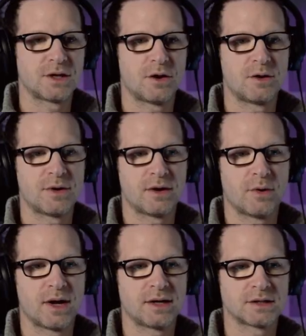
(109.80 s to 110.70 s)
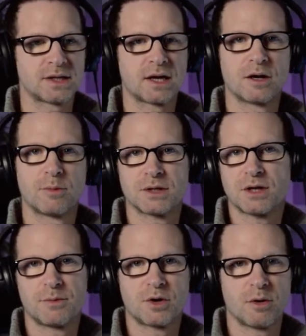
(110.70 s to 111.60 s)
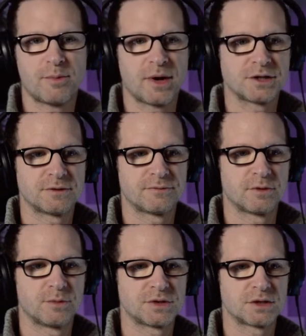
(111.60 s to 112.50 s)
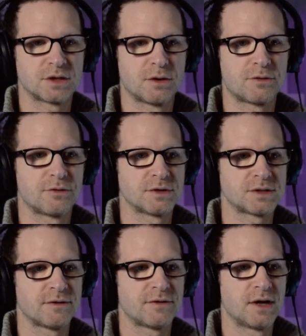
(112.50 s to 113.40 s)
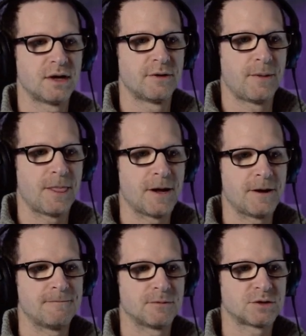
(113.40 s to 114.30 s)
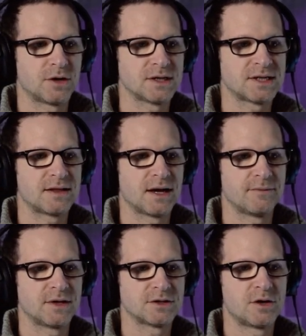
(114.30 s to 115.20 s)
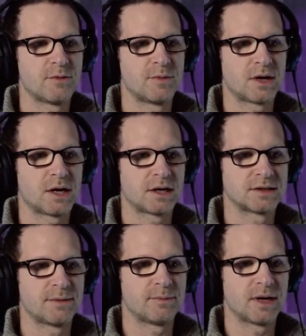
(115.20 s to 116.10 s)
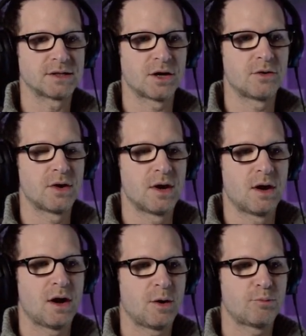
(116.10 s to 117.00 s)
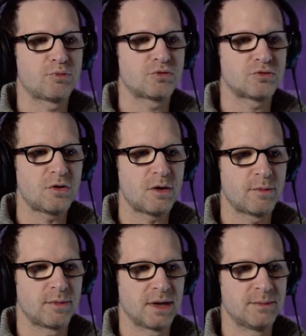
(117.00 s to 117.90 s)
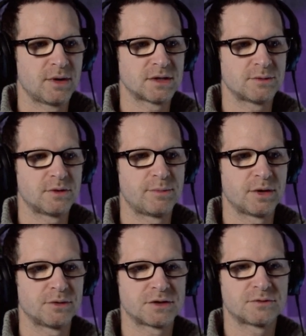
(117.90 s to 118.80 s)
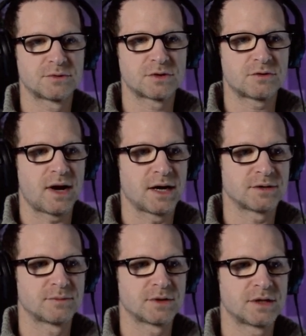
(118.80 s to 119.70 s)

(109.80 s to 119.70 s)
is the only bit where it does take a little bit of time. We've got to be patient for the music to load through and stuff. Sorry, I say that. It's only when we click a template. So I'll probably, because I want to build this from scratch, I'm